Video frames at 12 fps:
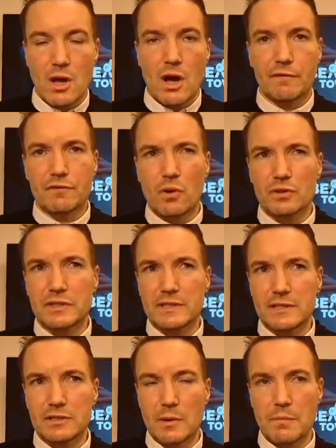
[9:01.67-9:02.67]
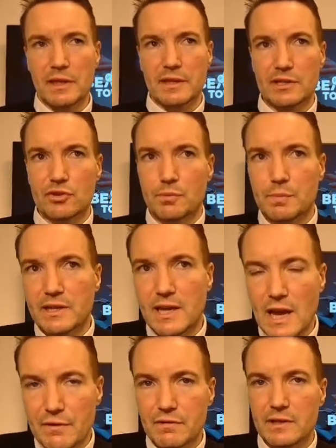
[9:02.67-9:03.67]
Of course, this is something that should be
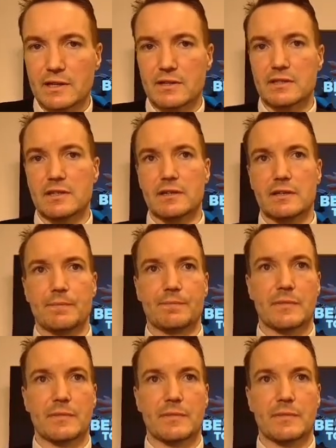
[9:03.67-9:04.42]
carefully considered,